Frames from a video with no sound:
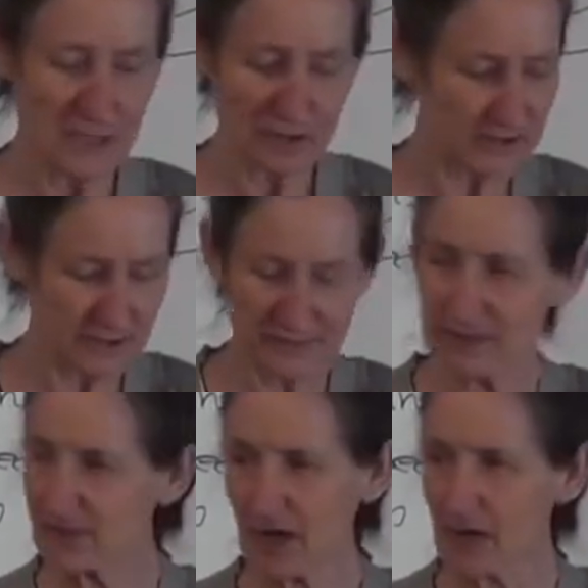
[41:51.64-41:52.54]
Because if
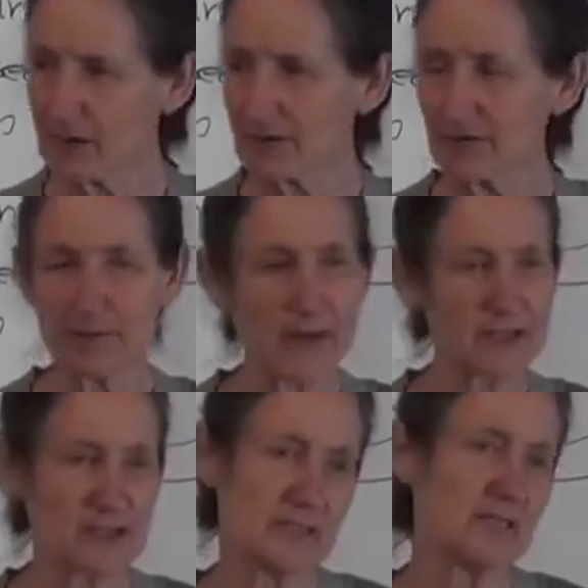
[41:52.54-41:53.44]
there's no
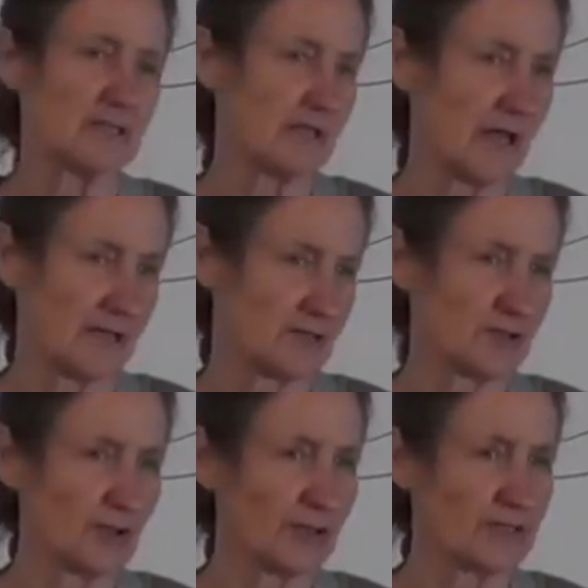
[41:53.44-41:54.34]
inflammation in that
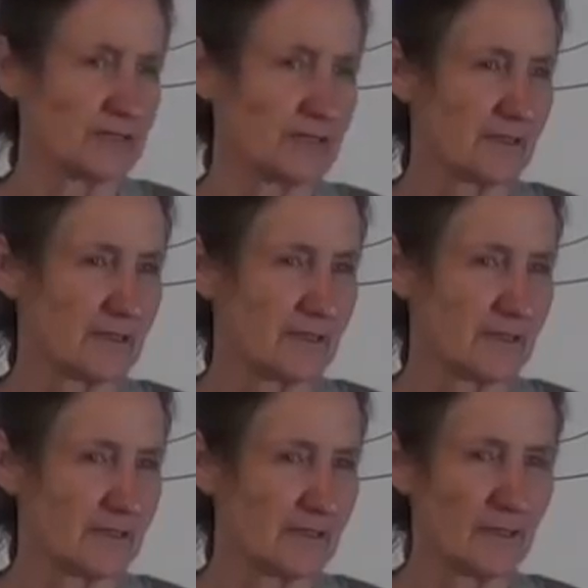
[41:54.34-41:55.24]
joint,
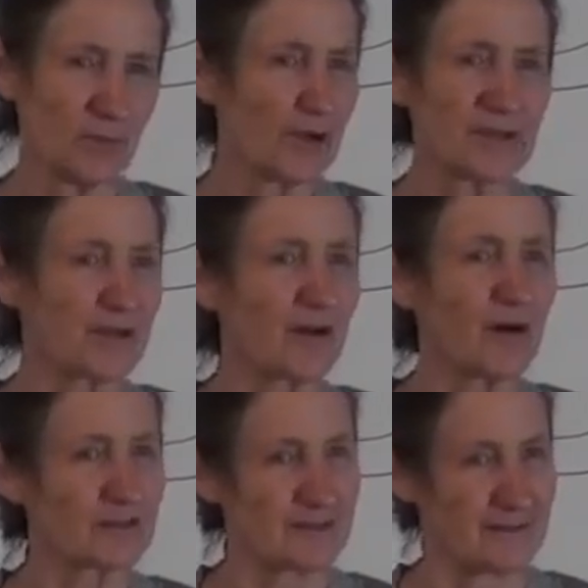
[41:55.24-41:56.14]
it won't get
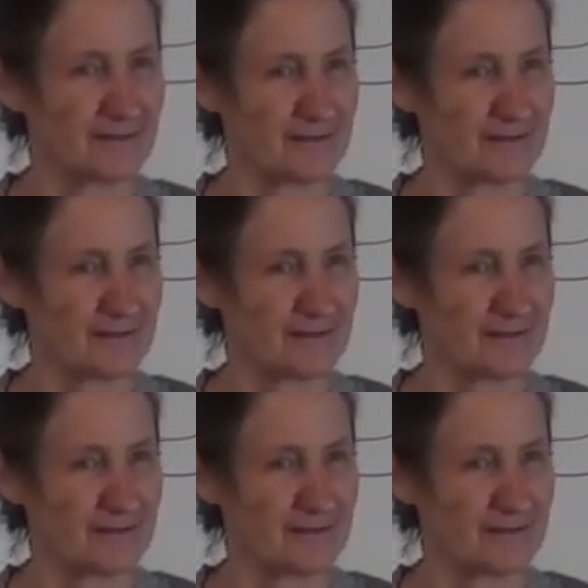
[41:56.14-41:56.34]
hot.